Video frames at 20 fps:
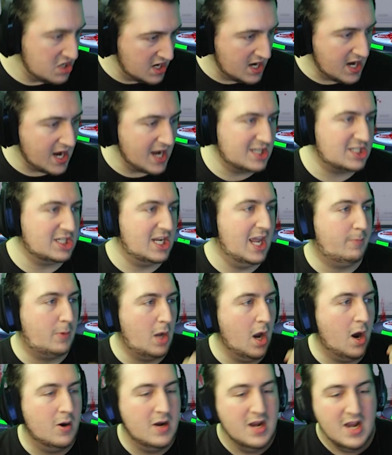Yes, keep
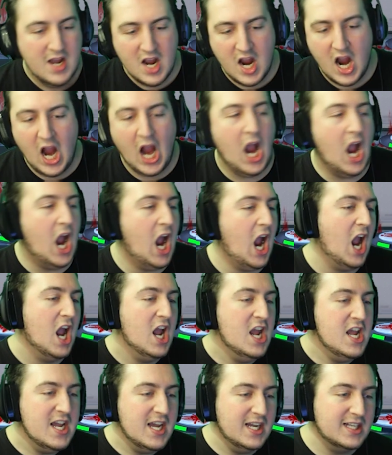going.
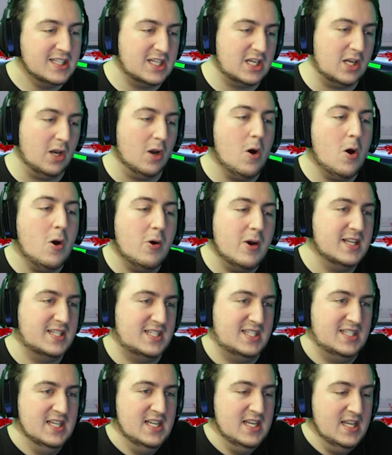It's
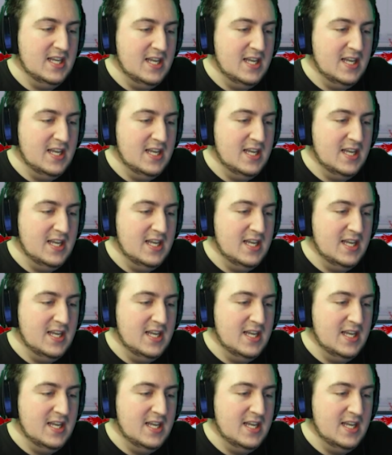glorious.